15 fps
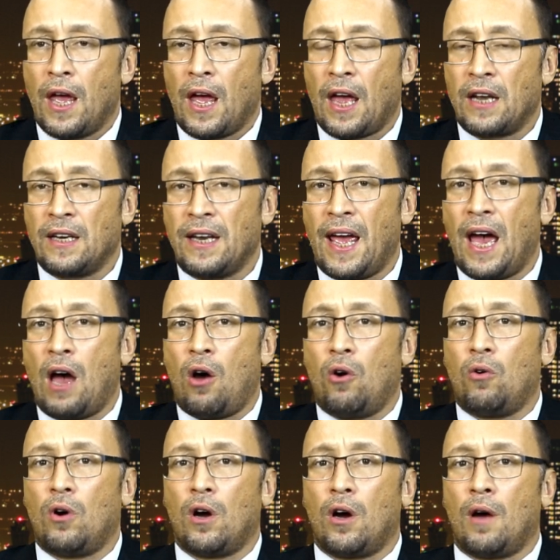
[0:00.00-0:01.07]
And
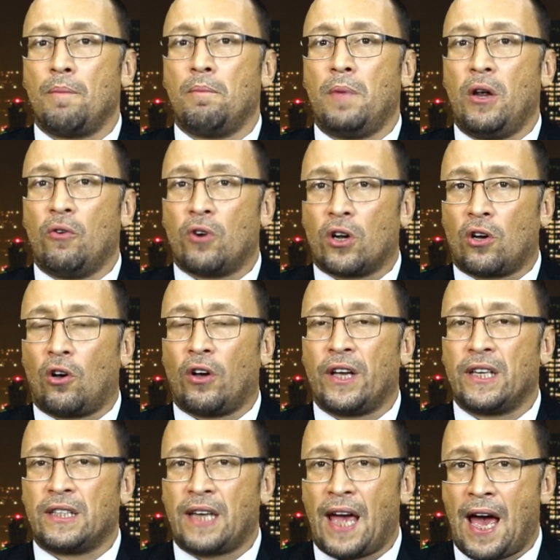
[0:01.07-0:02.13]
now a miracle
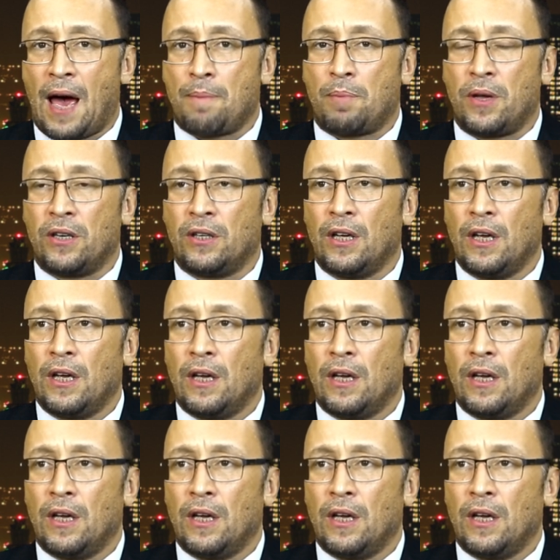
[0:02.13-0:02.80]
has happened